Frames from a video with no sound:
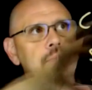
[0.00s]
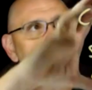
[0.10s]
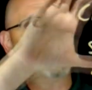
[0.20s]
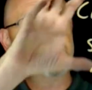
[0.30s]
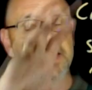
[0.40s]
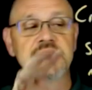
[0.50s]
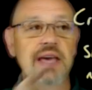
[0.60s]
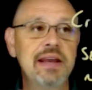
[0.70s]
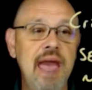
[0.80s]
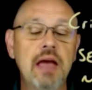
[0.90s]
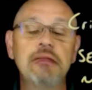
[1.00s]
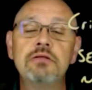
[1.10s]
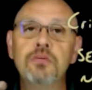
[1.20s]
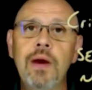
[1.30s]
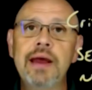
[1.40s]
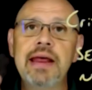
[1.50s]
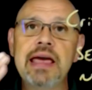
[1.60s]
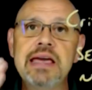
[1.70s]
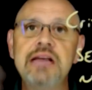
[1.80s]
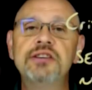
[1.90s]
these, and again, you rate
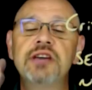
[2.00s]
each